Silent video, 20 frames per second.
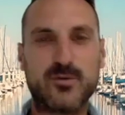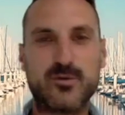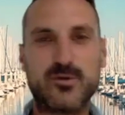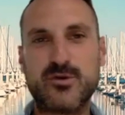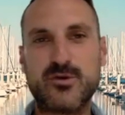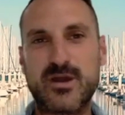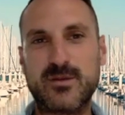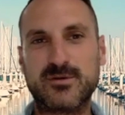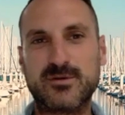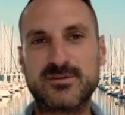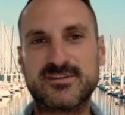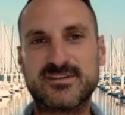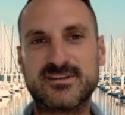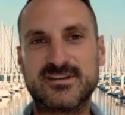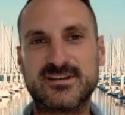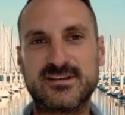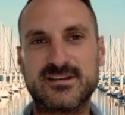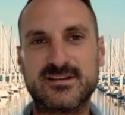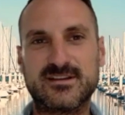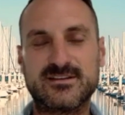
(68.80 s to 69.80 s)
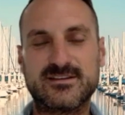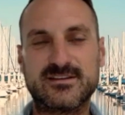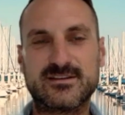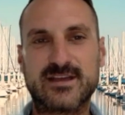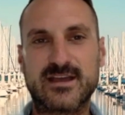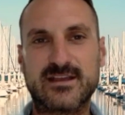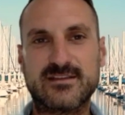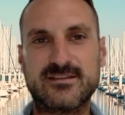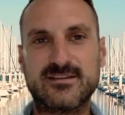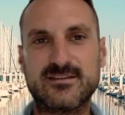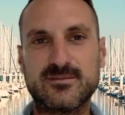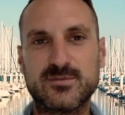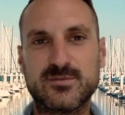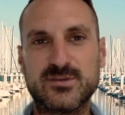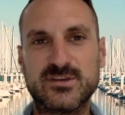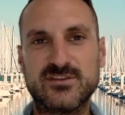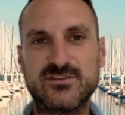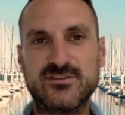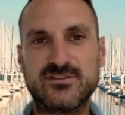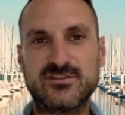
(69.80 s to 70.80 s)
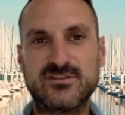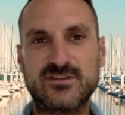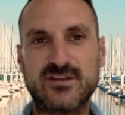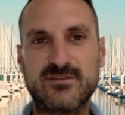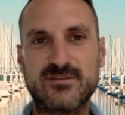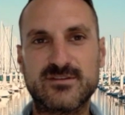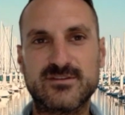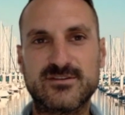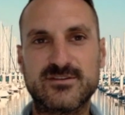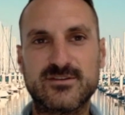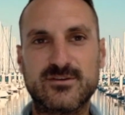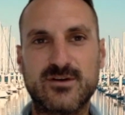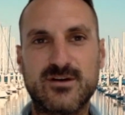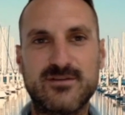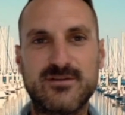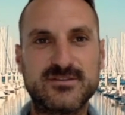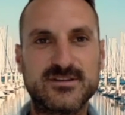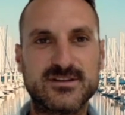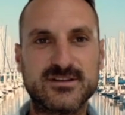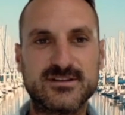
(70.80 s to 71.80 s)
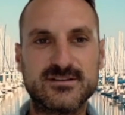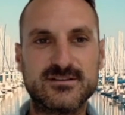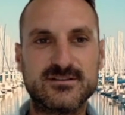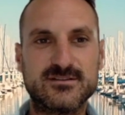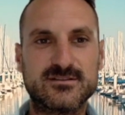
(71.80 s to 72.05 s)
you able to get to the beach every so often?